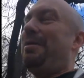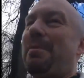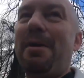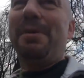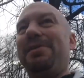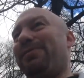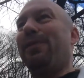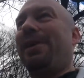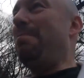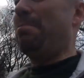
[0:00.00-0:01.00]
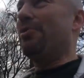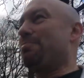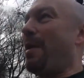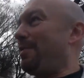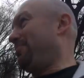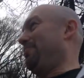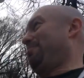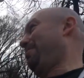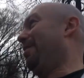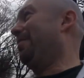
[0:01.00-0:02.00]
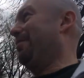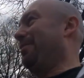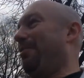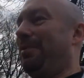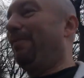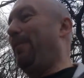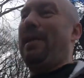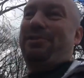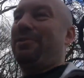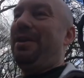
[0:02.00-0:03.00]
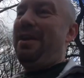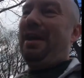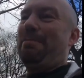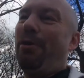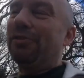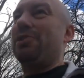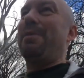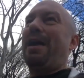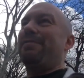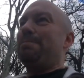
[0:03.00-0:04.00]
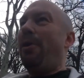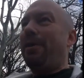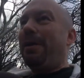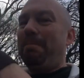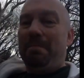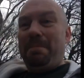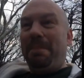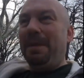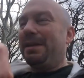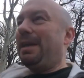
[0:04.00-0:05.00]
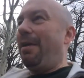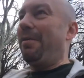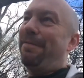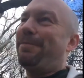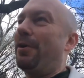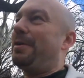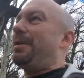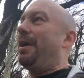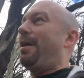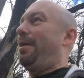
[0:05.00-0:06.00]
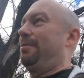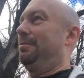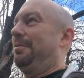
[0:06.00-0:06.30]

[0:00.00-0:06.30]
Might have been his fucking bus pass or something. I don't know. He pulled something out of his pocket. "Get out of the fucking car!"